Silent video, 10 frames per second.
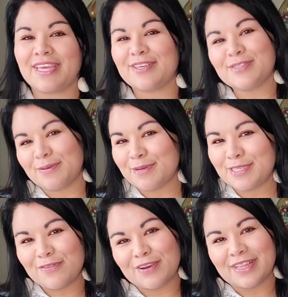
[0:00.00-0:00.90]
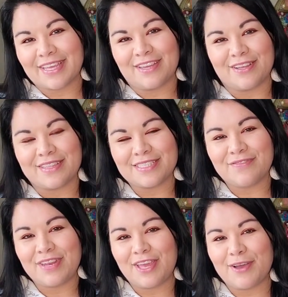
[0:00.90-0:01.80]
Thank you so much for clicking on
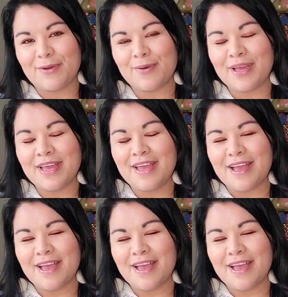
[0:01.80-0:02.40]
this video.